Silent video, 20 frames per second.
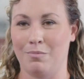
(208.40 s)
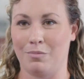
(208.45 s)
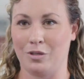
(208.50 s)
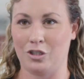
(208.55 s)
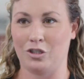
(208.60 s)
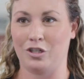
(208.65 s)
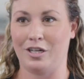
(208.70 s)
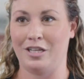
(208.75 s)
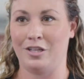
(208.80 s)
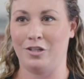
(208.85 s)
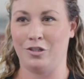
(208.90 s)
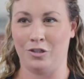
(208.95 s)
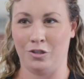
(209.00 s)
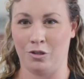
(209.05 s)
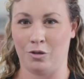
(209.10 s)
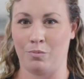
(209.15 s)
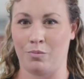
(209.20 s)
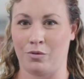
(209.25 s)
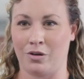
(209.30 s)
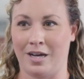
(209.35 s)
portray that
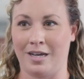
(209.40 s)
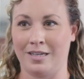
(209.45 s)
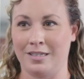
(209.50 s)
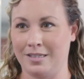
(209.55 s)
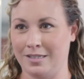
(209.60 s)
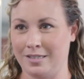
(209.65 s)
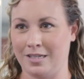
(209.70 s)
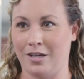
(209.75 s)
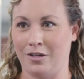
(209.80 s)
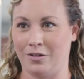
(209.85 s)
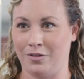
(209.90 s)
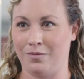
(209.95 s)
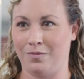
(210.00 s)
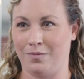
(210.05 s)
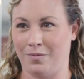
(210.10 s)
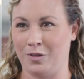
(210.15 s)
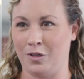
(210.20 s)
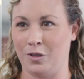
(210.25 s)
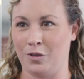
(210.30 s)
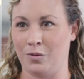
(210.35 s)
your brand is how
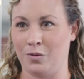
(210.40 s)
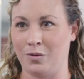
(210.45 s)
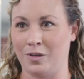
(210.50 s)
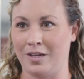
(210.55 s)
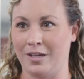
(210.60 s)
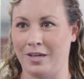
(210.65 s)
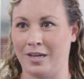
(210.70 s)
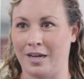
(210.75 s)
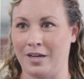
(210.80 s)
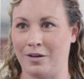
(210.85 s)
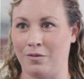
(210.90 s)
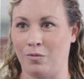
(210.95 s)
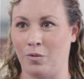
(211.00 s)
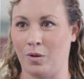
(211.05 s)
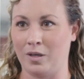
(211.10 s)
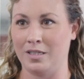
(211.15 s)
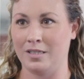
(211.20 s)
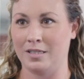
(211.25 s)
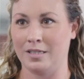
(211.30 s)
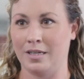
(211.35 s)
you kind of
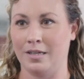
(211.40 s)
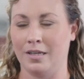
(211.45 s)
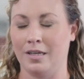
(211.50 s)
want it.